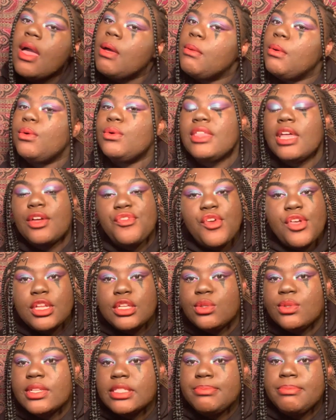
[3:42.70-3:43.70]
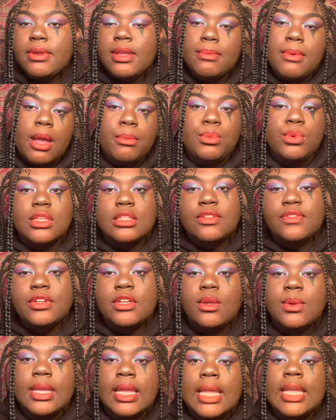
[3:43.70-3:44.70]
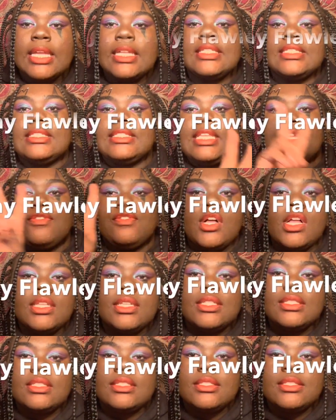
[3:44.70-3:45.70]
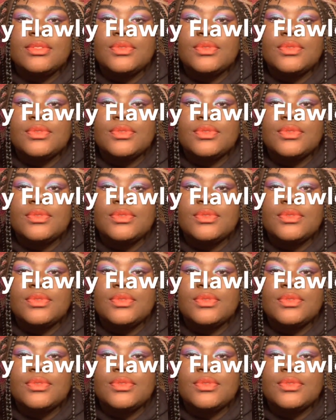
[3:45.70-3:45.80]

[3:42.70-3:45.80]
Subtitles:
But without further ado, let's be right about the video and stay flawless.